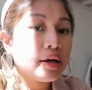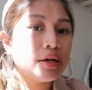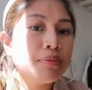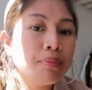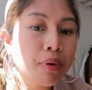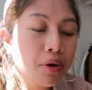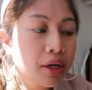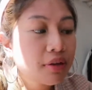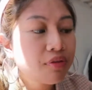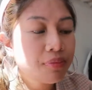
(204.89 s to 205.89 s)
I bought
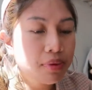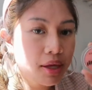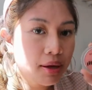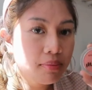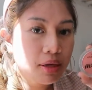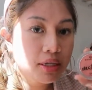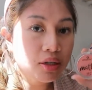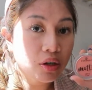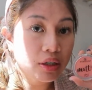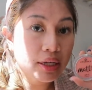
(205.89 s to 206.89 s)
it from DM. It's called